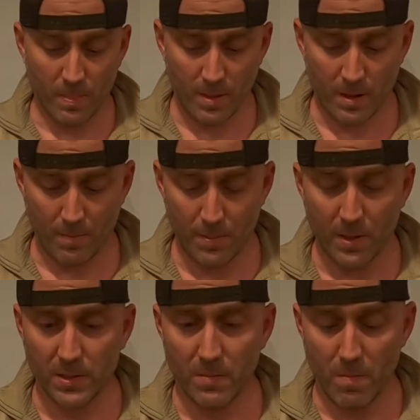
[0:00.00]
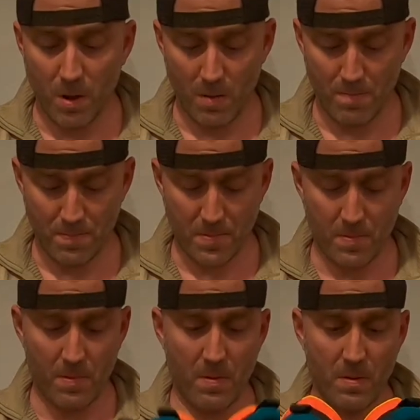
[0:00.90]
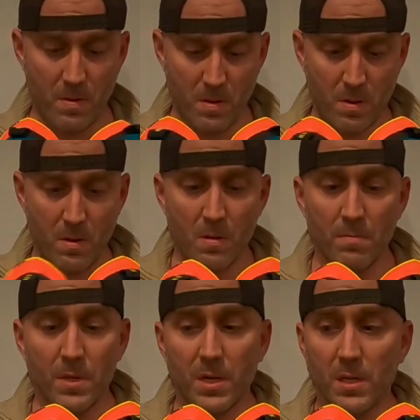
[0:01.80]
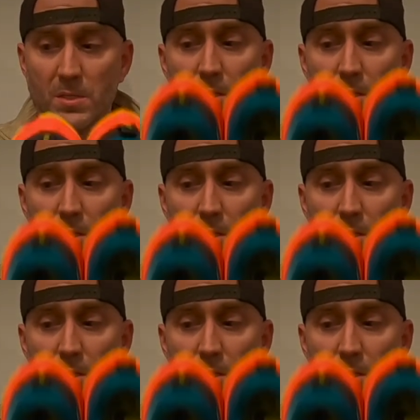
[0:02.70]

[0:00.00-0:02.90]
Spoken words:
I picked them up because of